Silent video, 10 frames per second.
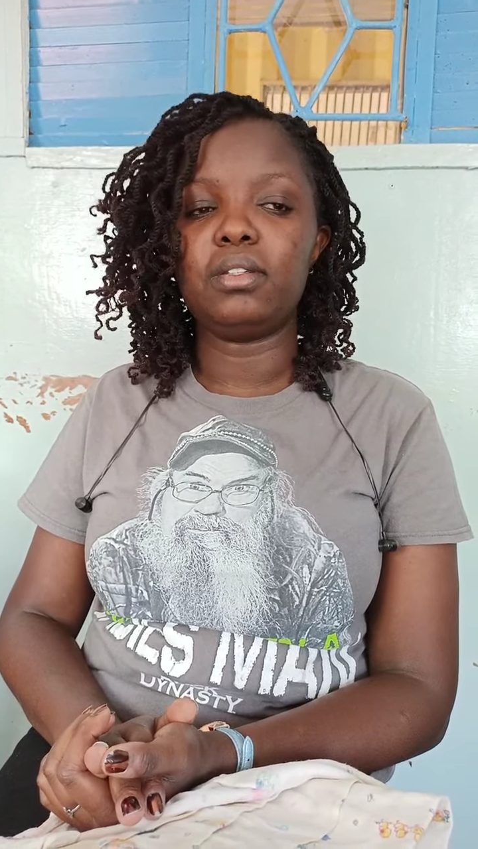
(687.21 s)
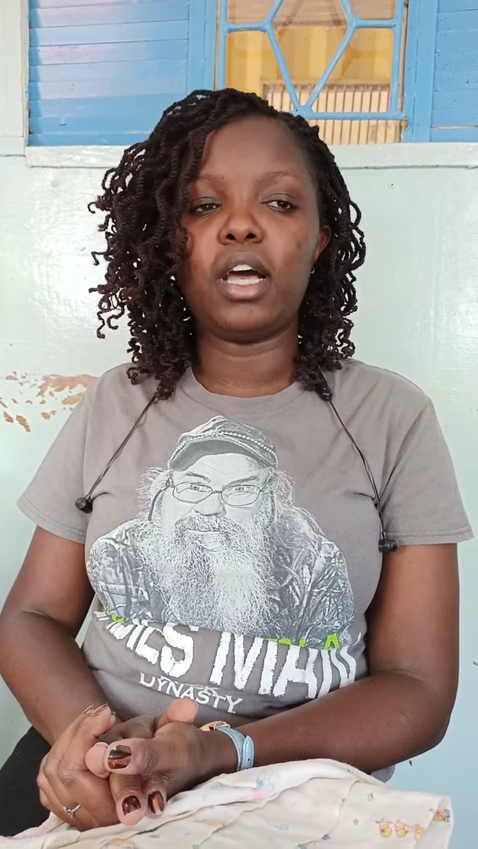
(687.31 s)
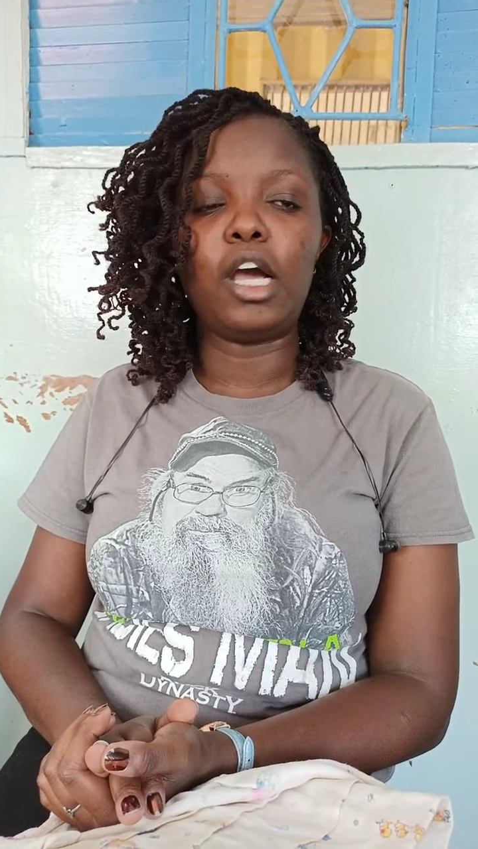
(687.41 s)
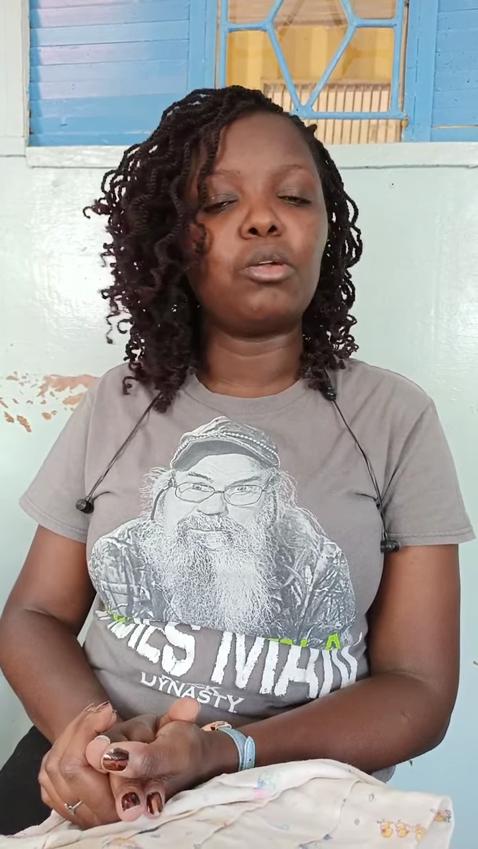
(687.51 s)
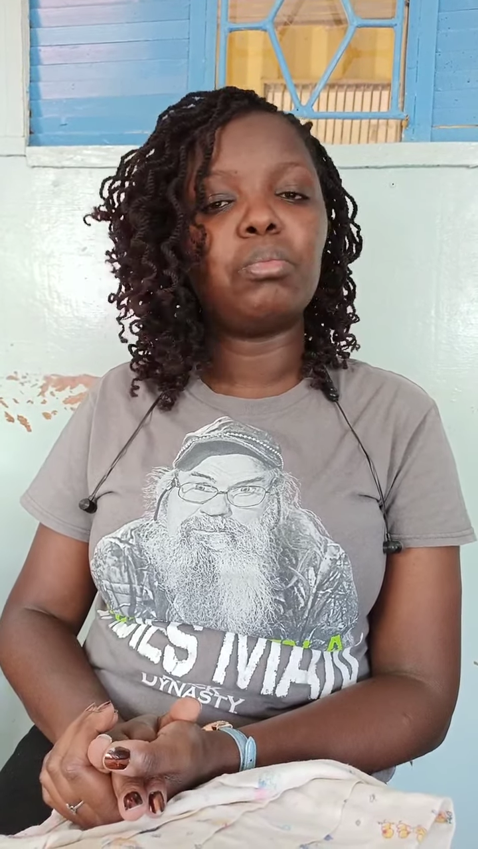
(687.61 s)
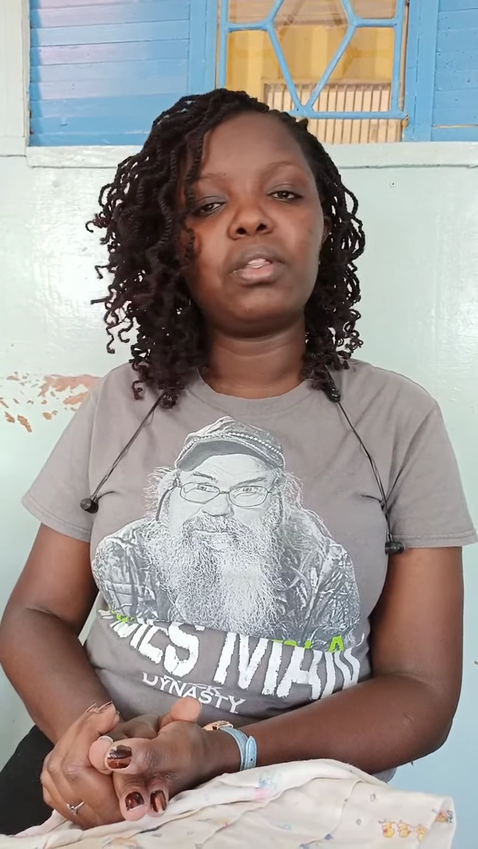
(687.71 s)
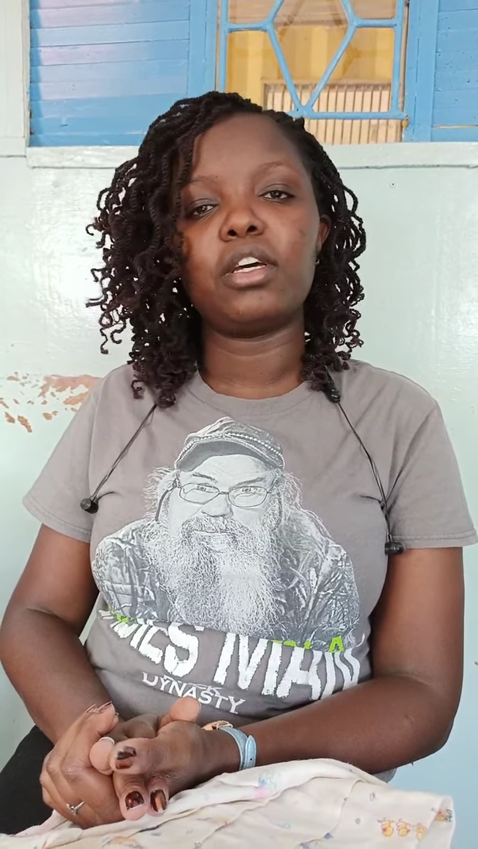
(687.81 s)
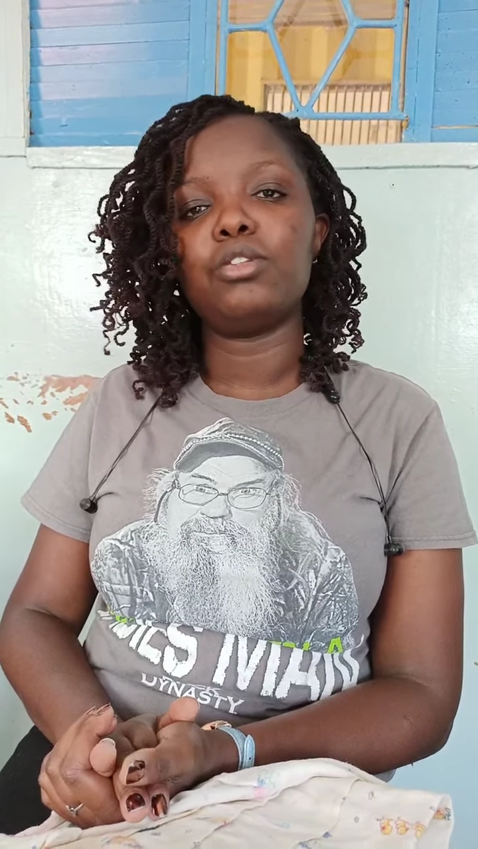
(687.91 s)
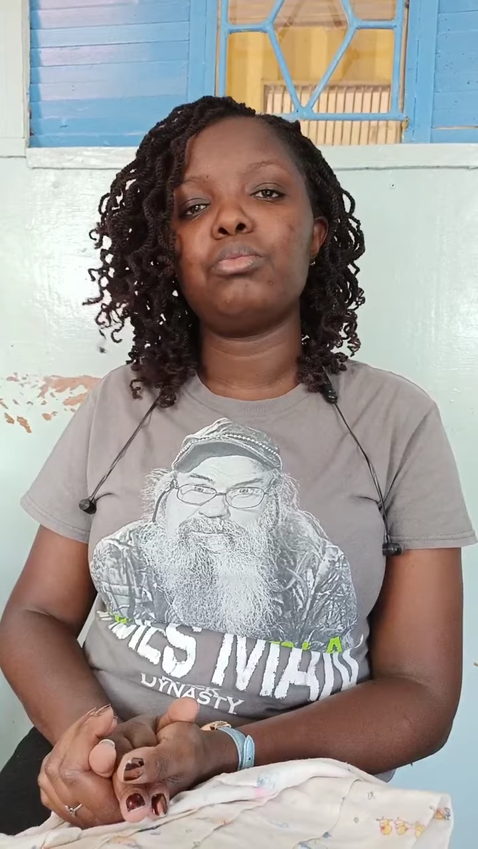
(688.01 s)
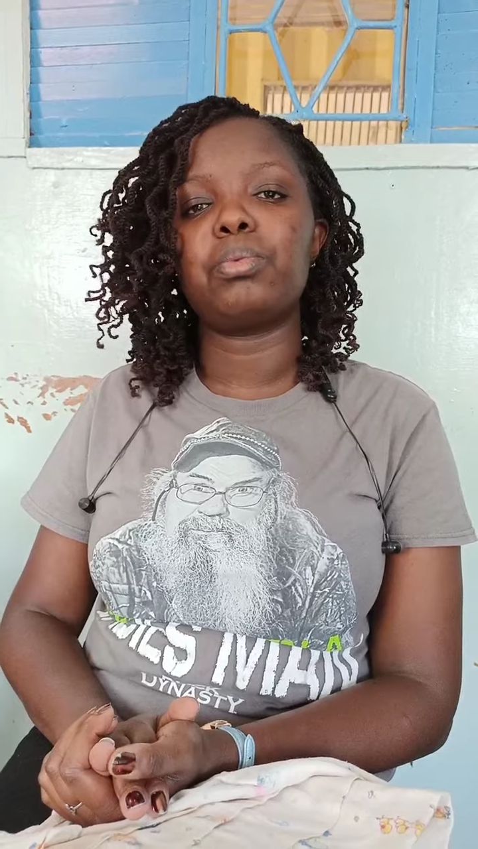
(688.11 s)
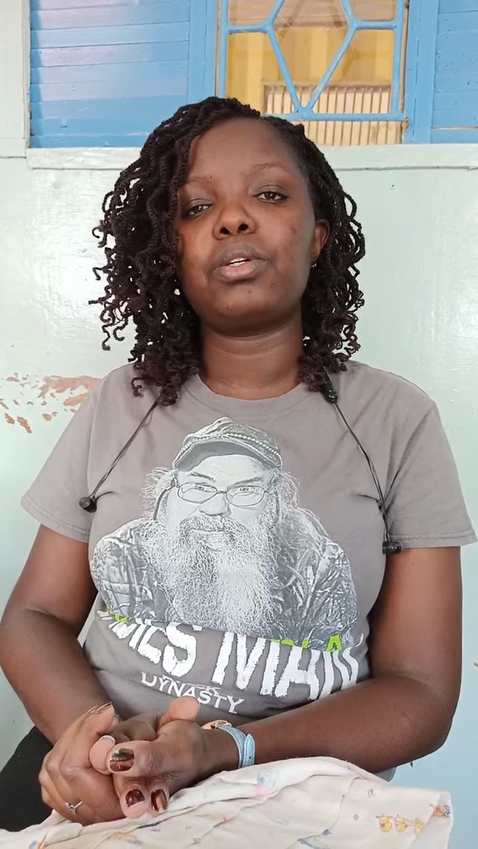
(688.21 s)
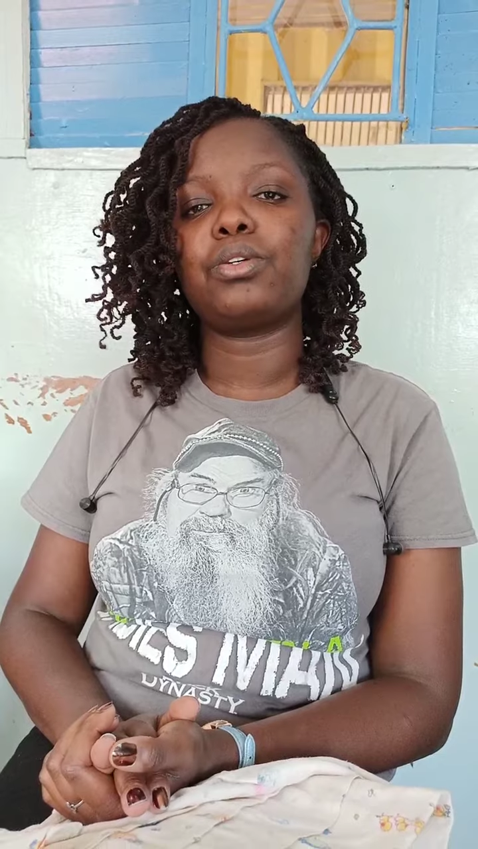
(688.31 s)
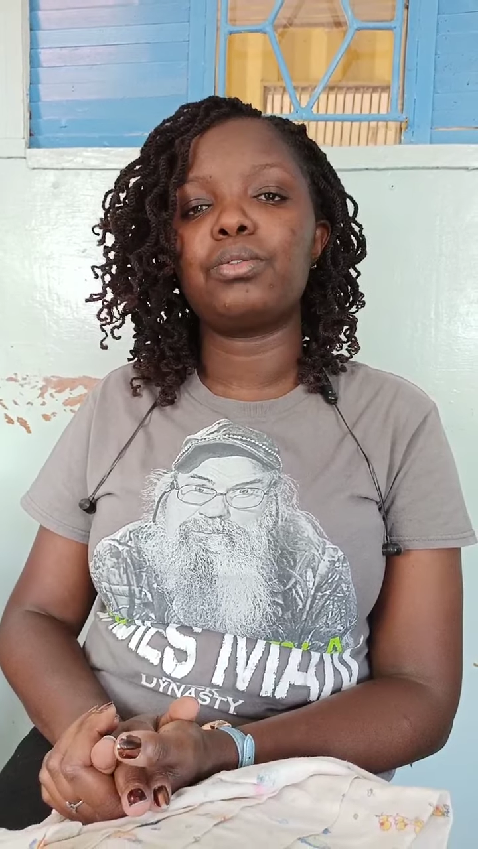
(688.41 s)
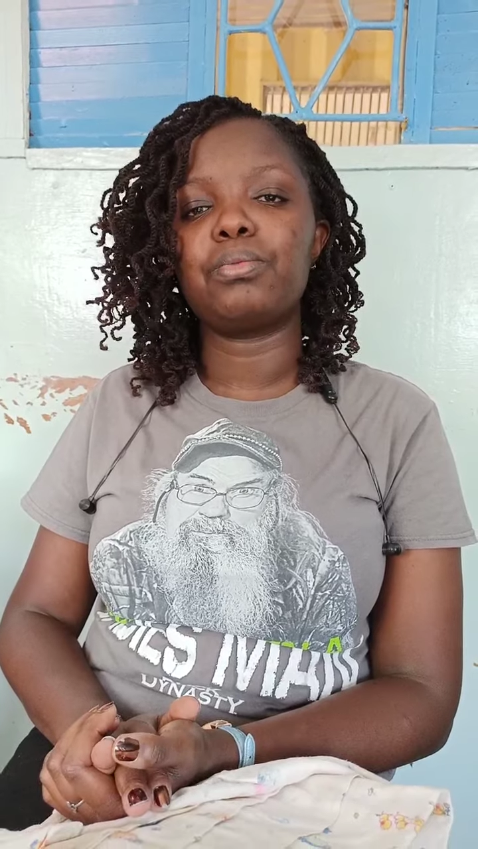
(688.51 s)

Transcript: I'll be there to pick you.